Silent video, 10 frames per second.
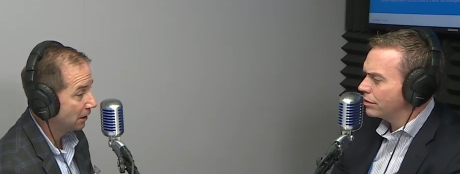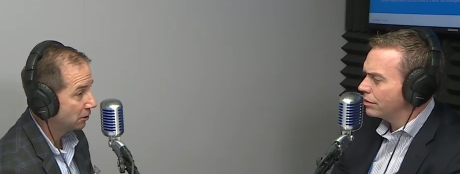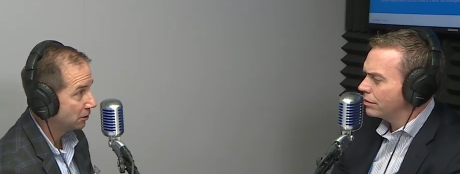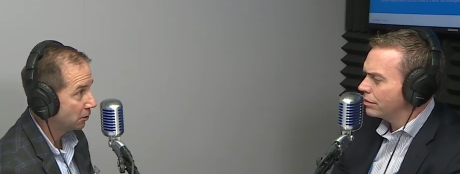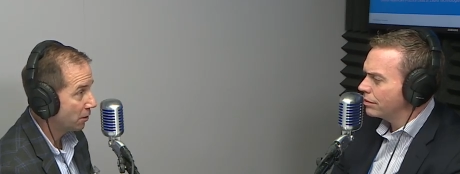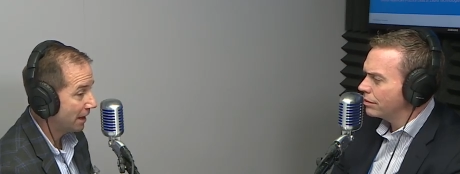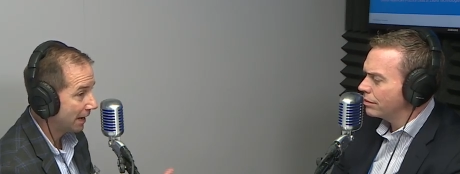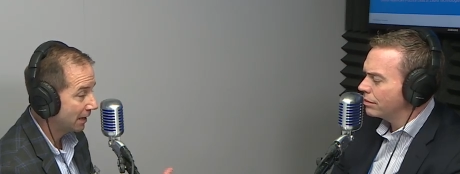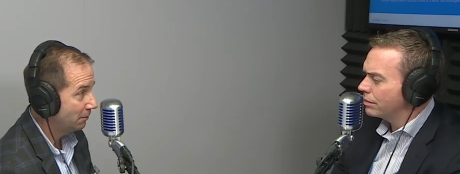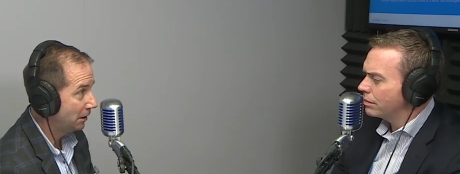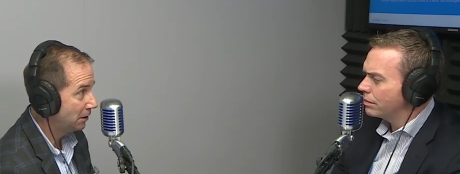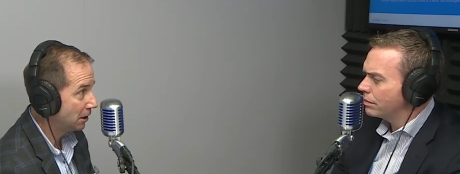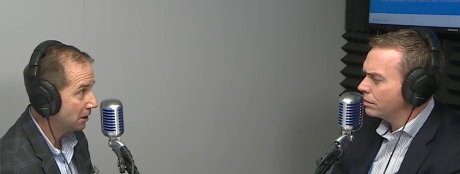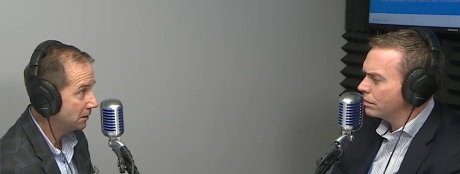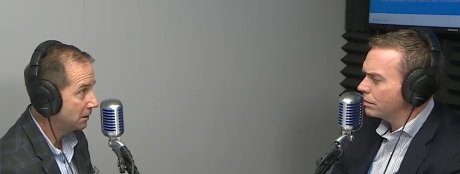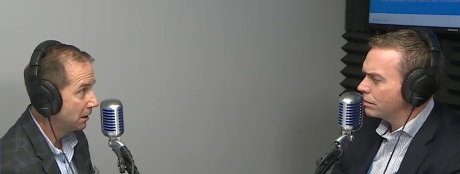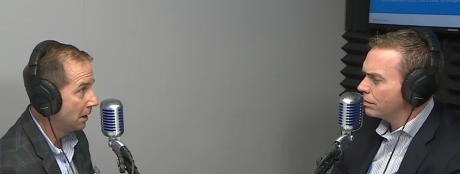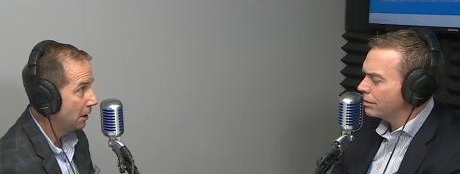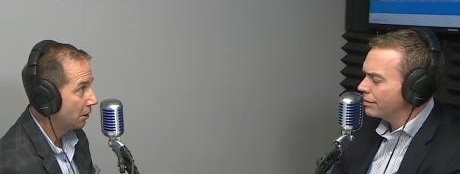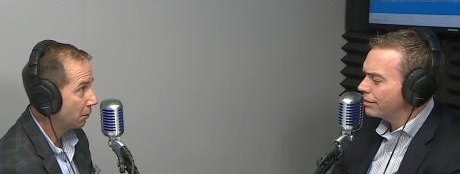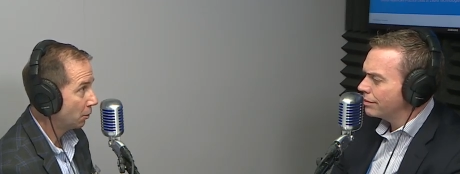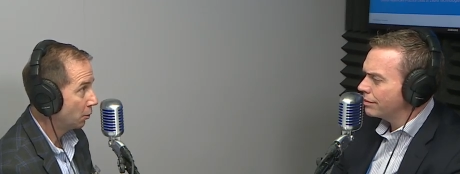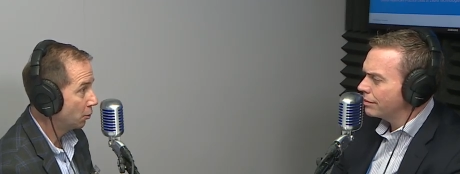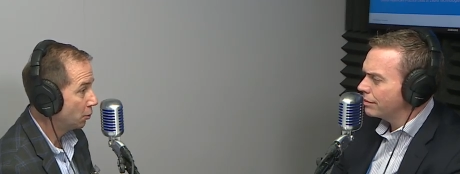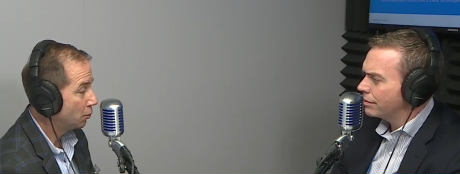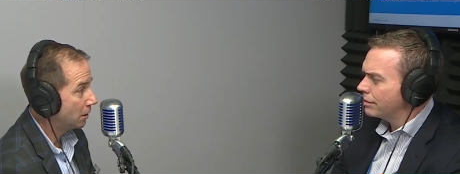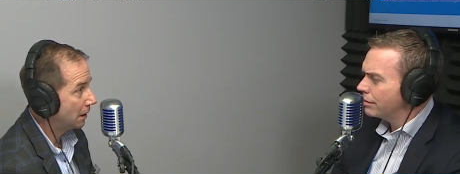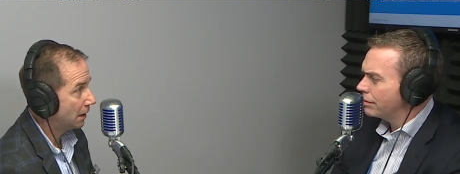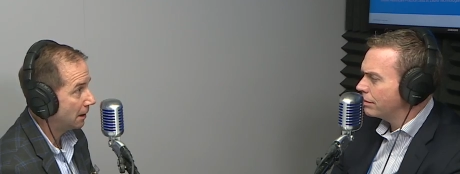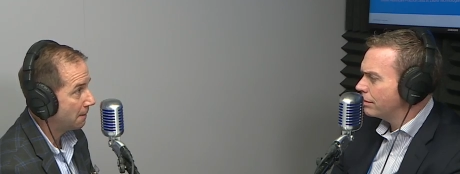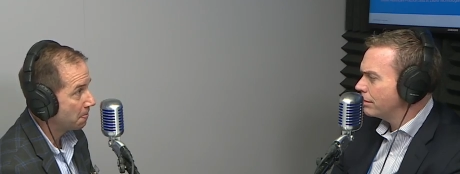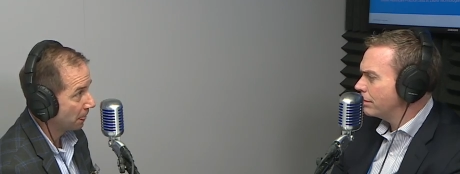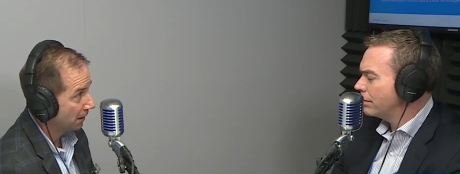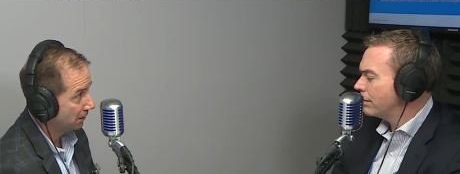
Speaker 1: And so that can be done through um,